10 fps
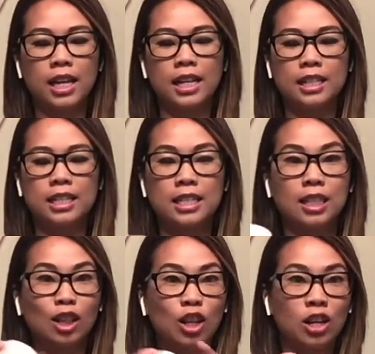so that it
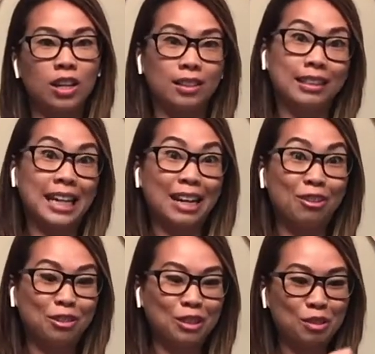doesn't look
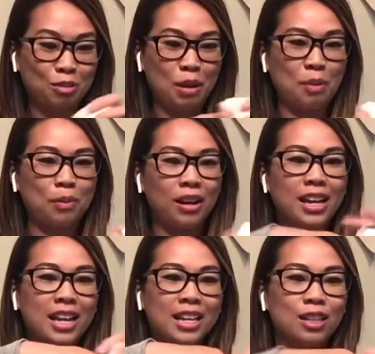like old
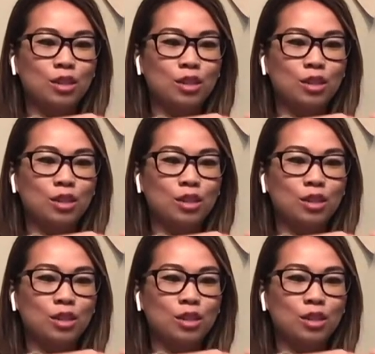newspaper.